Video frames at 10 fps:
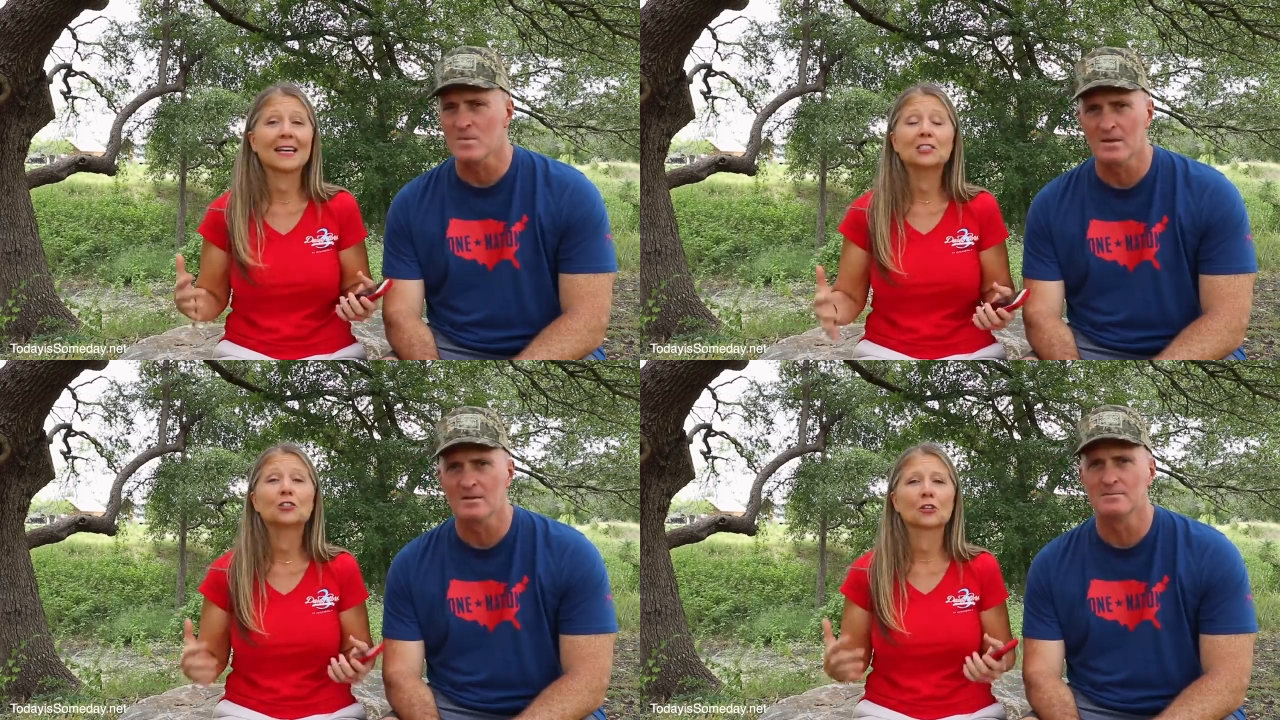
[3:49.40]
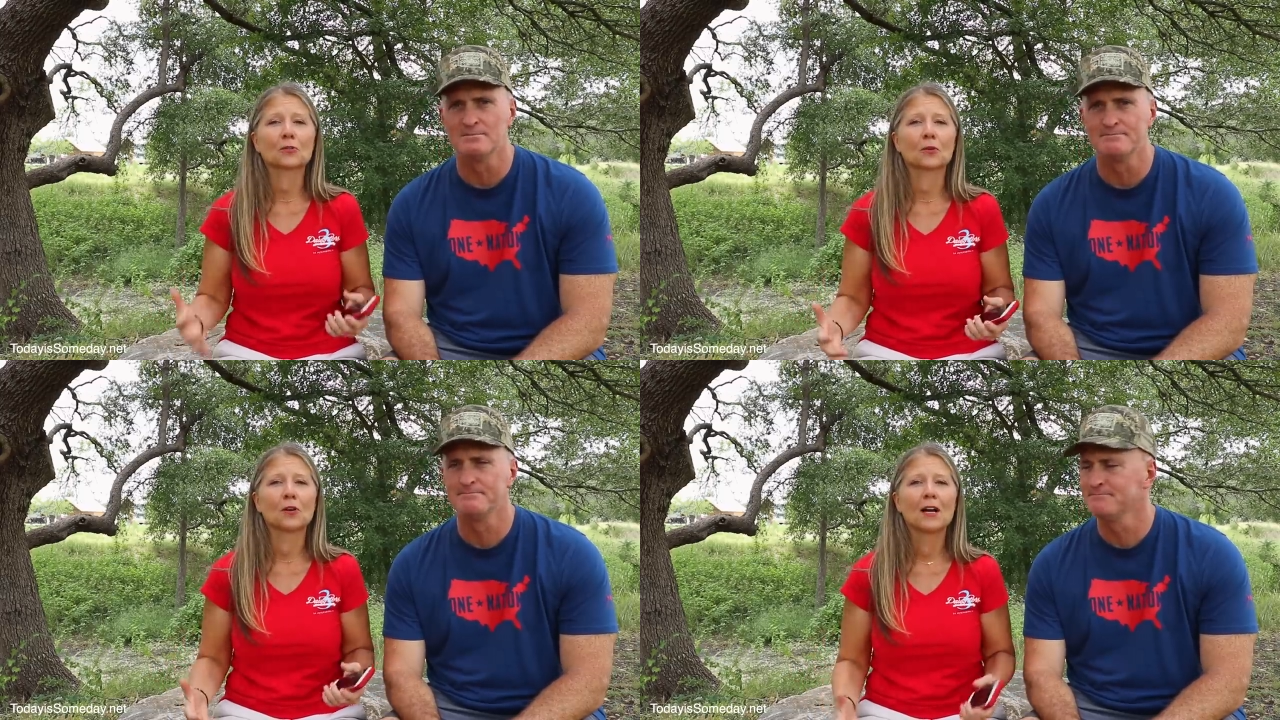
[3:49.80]
Speaker 1: in
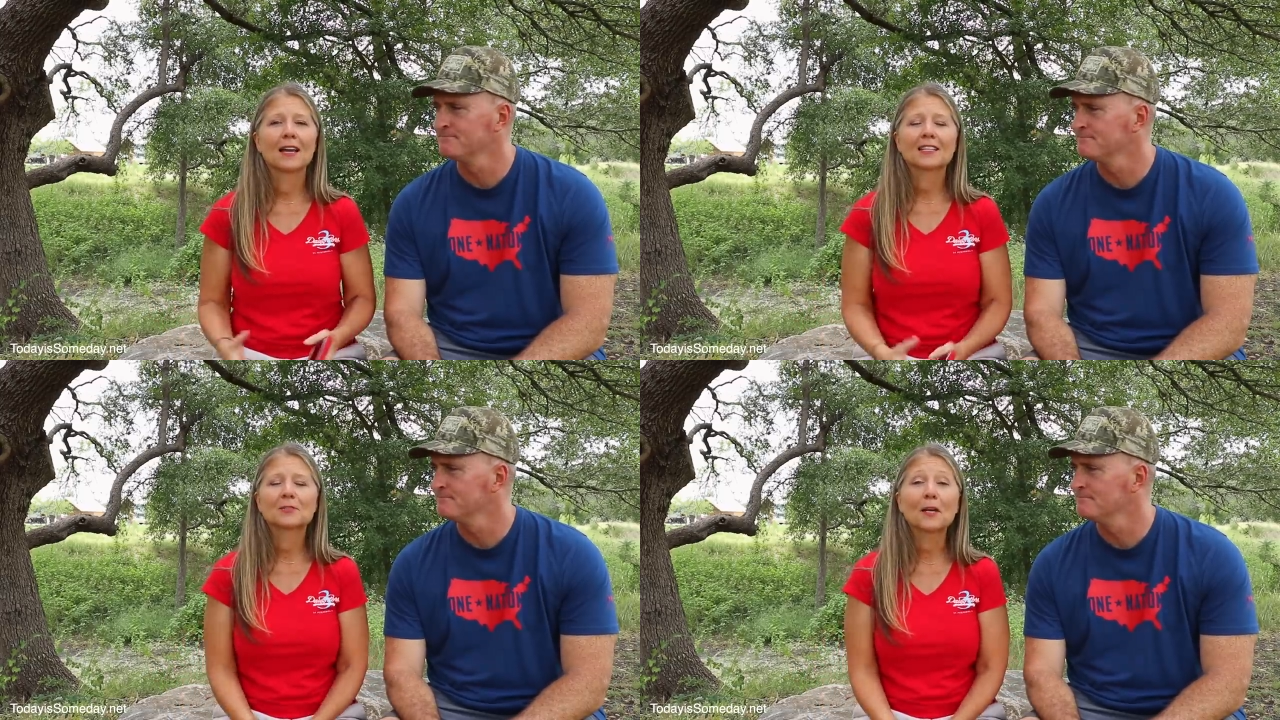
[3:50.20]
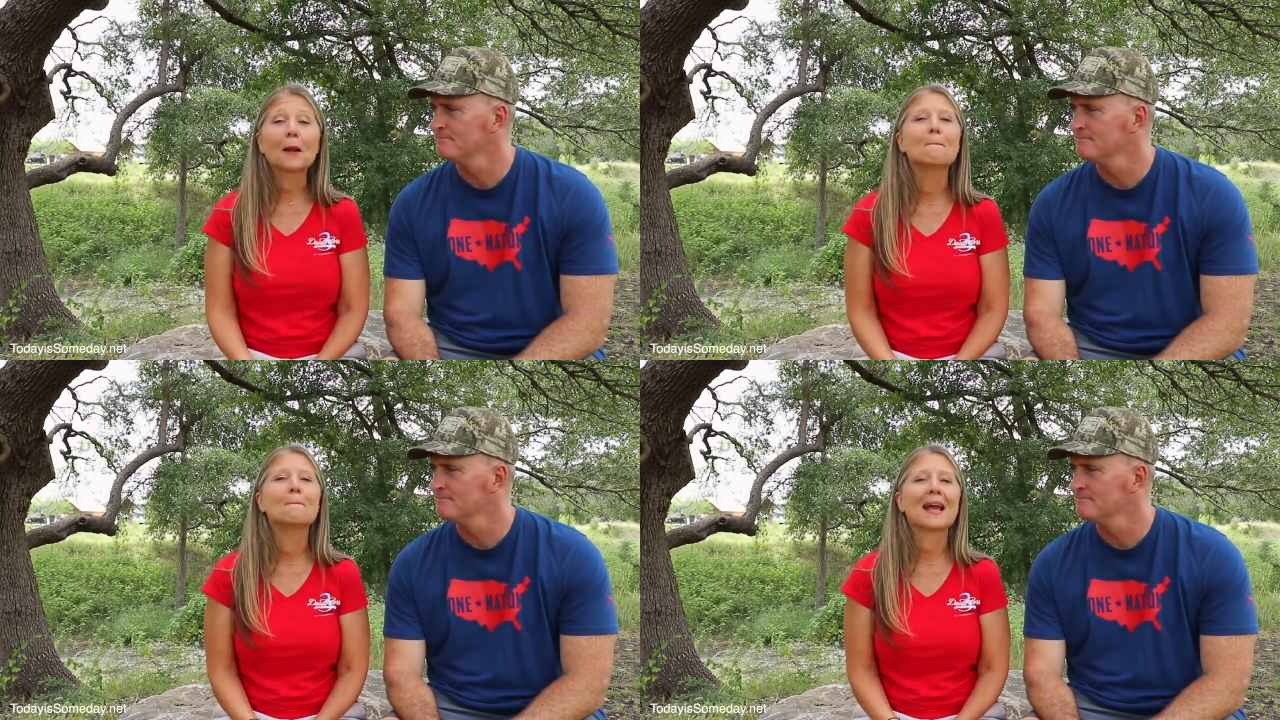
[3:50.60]
general. It's been
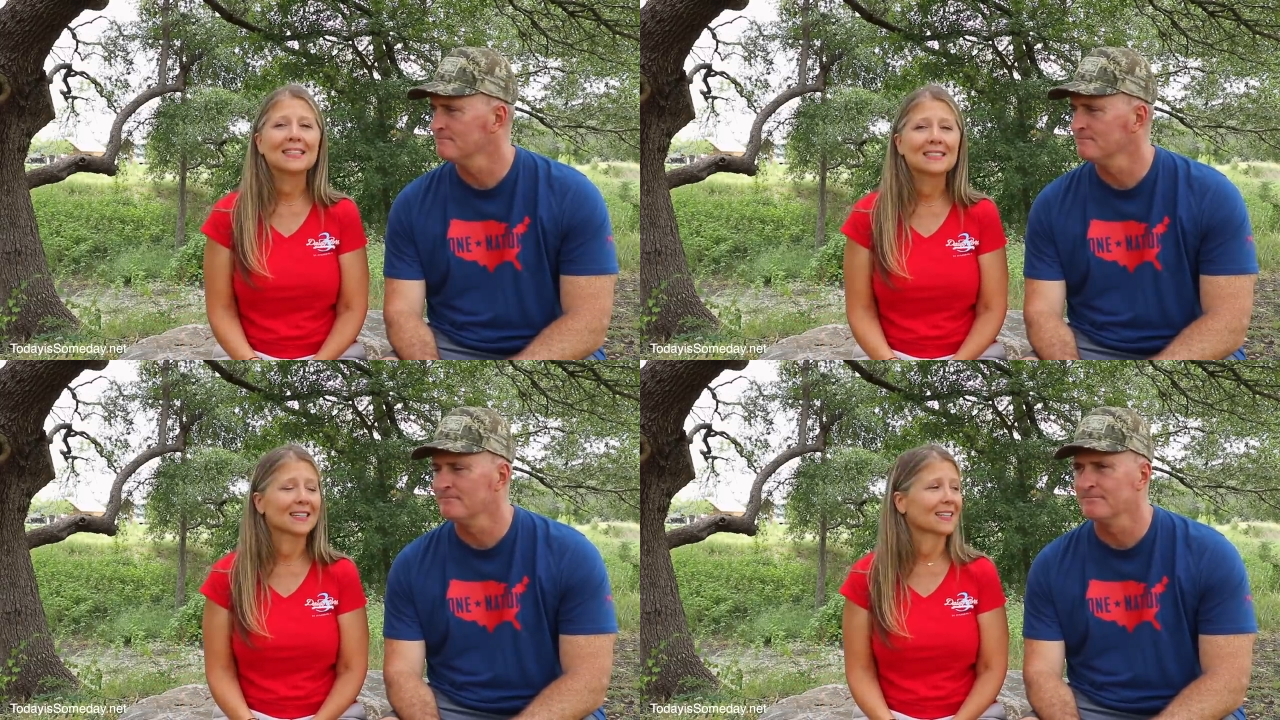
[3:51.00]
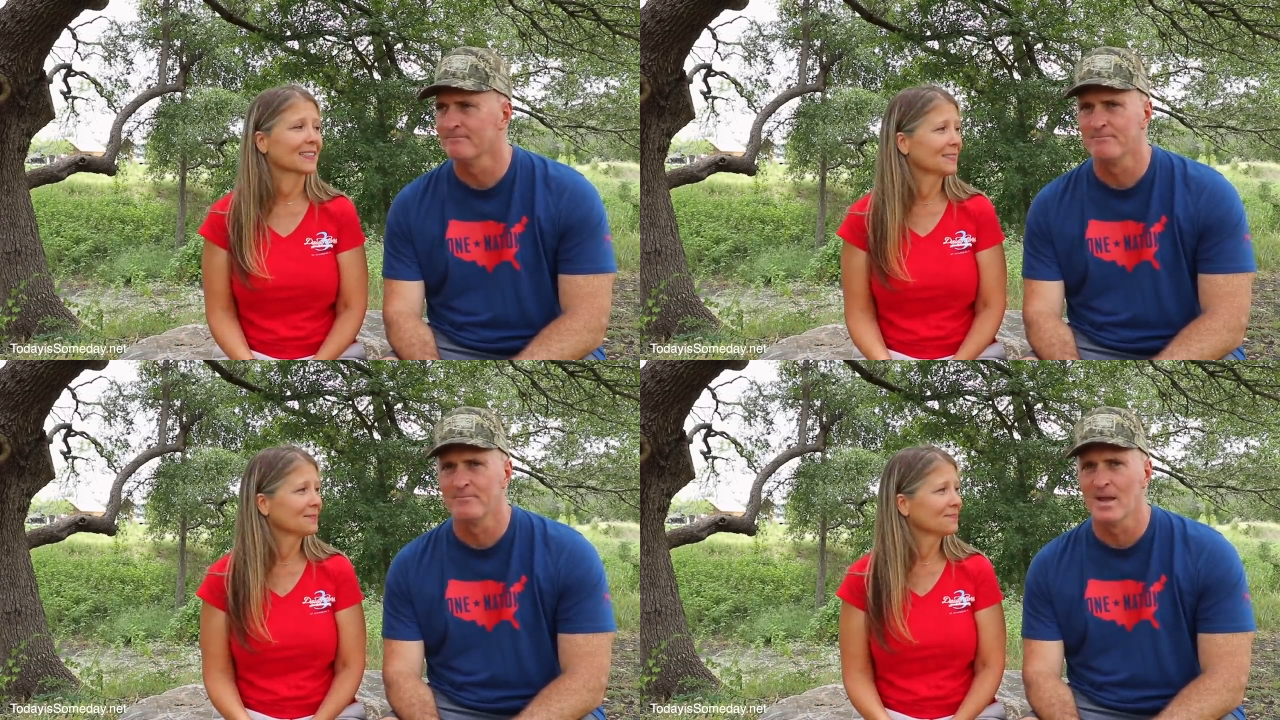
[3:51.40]
amazing.
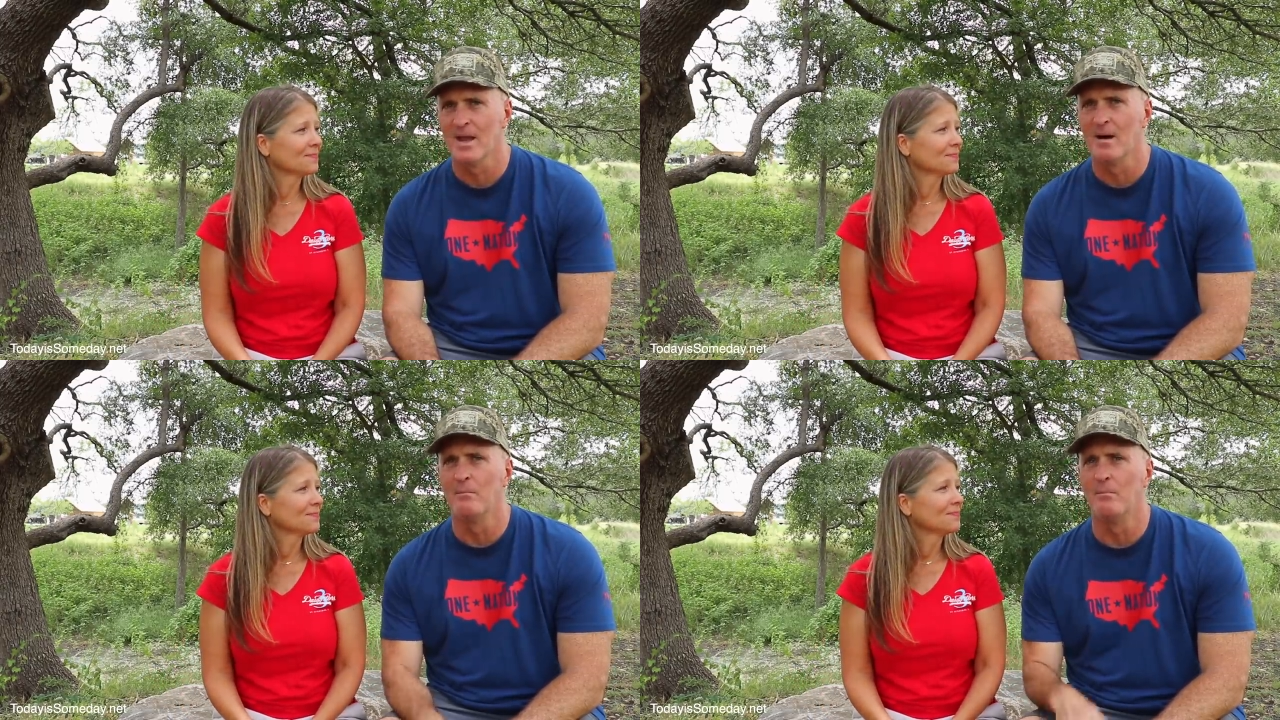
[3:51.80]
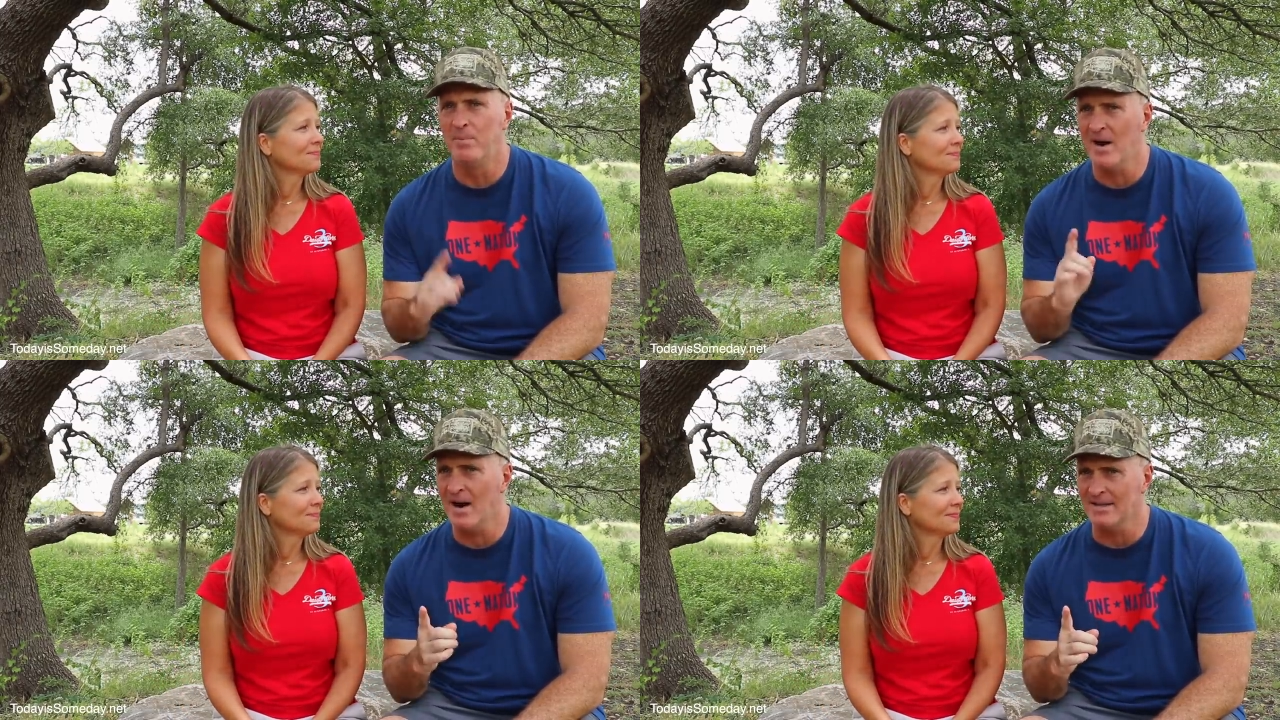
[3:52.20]

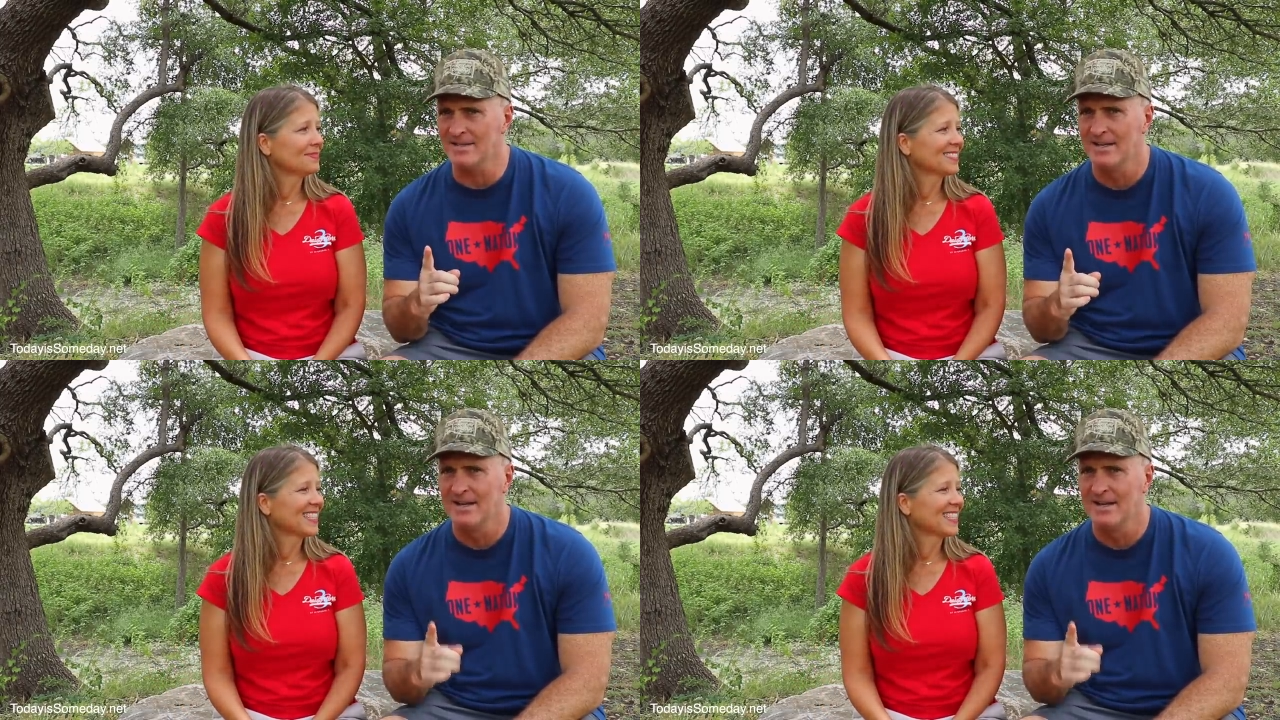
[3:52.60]
Speaker 2: But